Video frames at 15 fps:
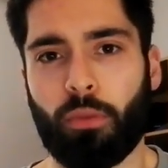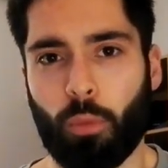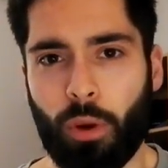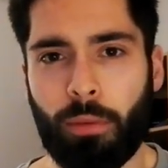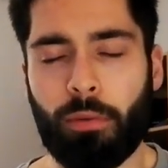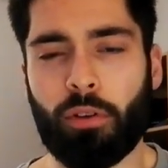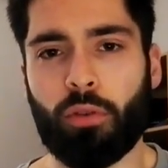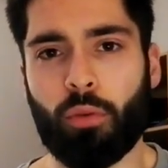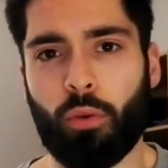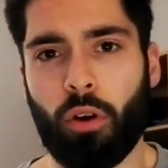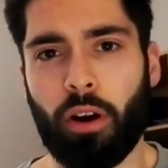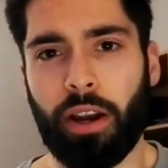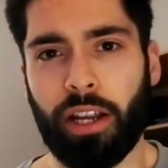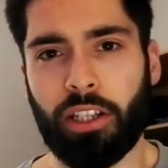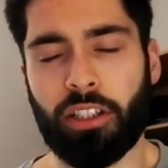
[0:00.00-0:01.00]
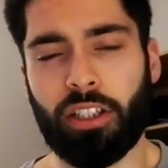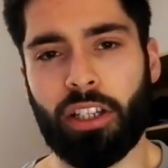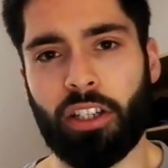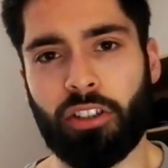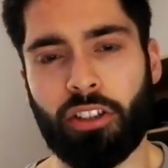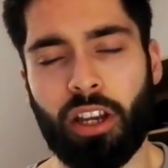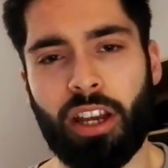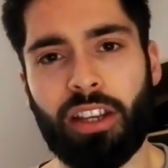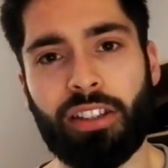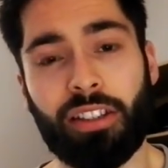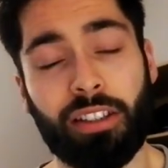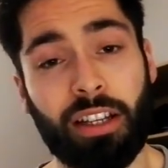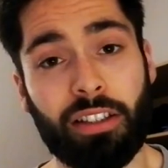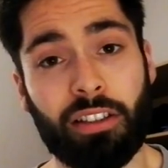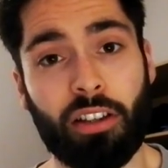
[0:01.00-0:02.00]
women who are actually
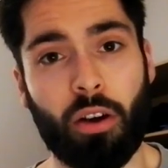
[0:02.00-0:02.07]
chasing that